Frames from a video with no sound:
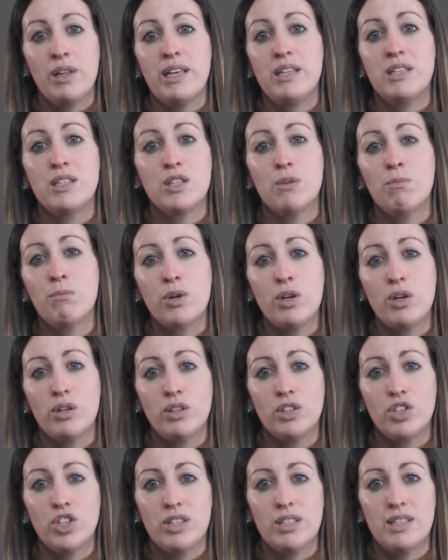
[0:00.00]
in some
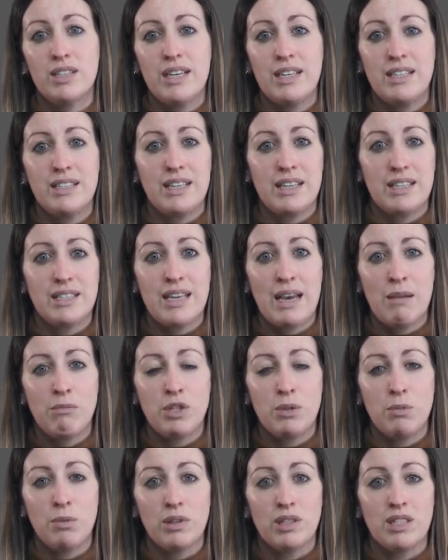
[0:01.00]
cultures, it's
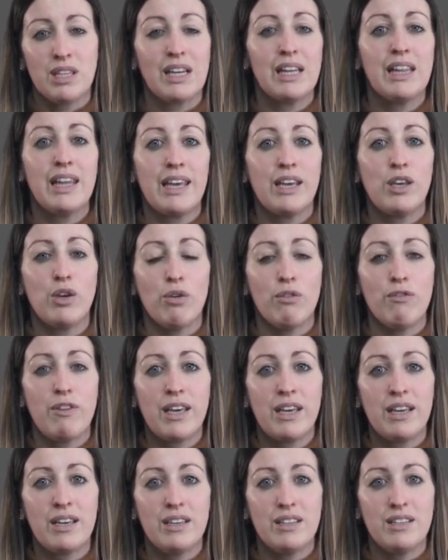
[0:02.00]
acceptable to click your
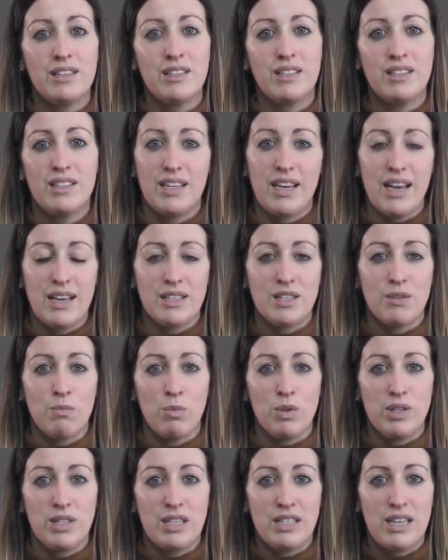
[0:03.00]
fingers to get
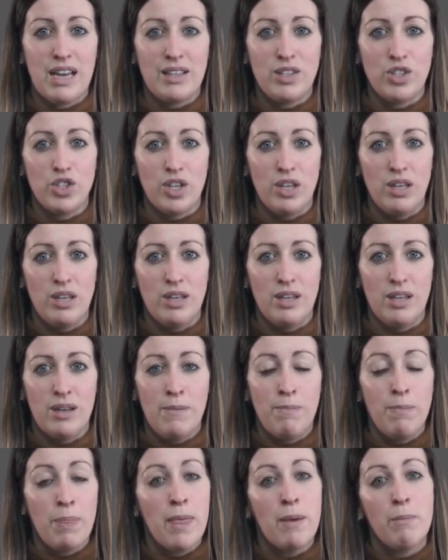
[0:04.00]
someone's attention,
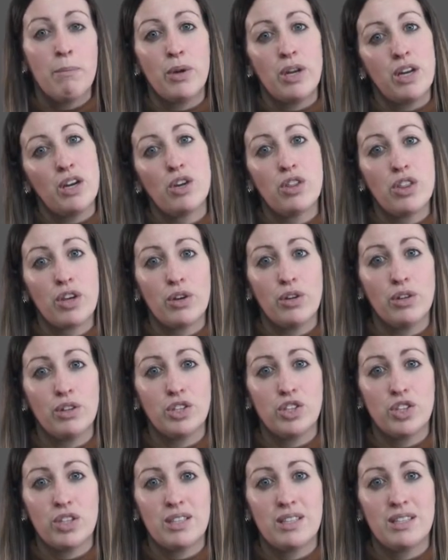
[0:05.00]
but in other
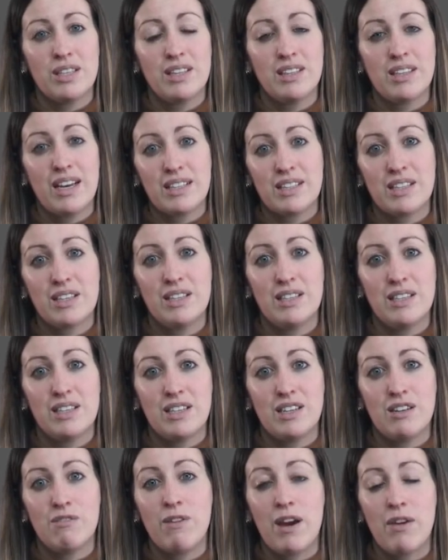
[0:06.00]
cultures, that's
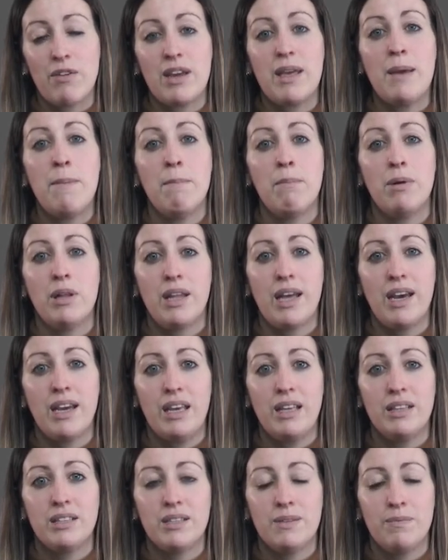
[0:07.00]
considered very
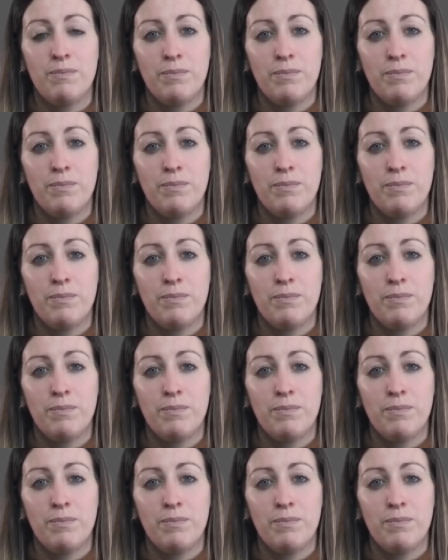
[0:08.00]
impolite.